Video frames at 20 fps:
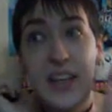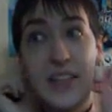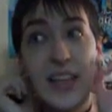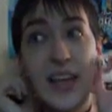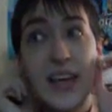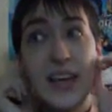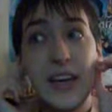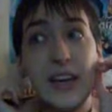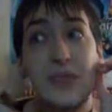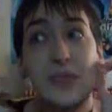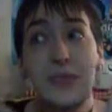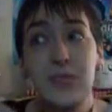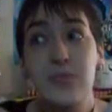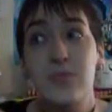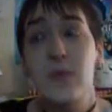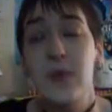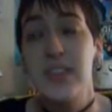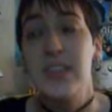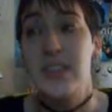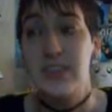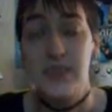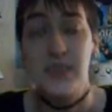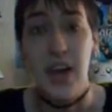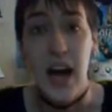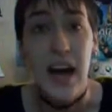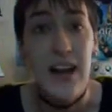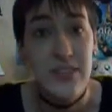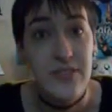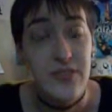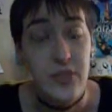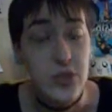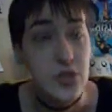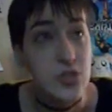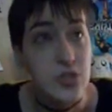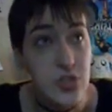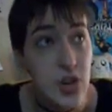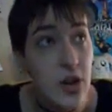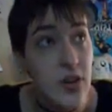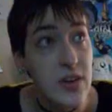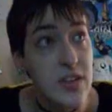like it was when the con first
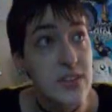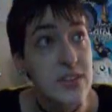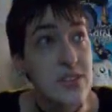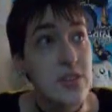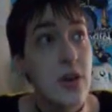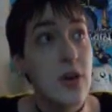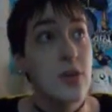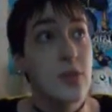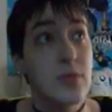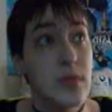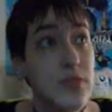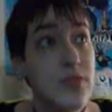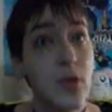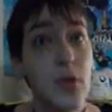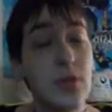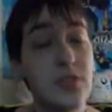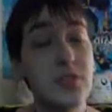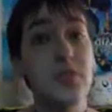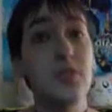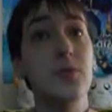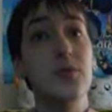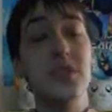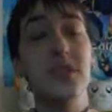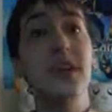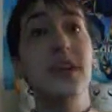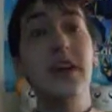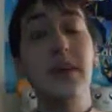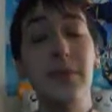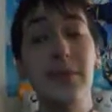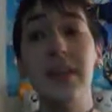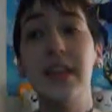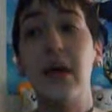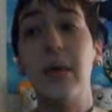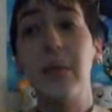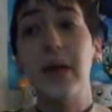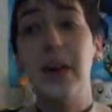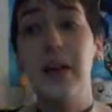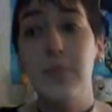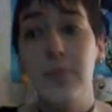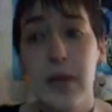started, so of course there wasn't going to be that
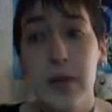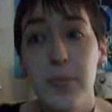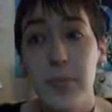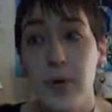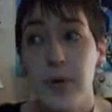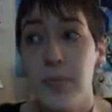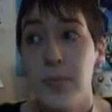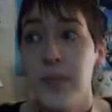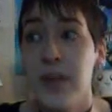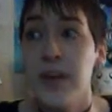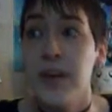many people.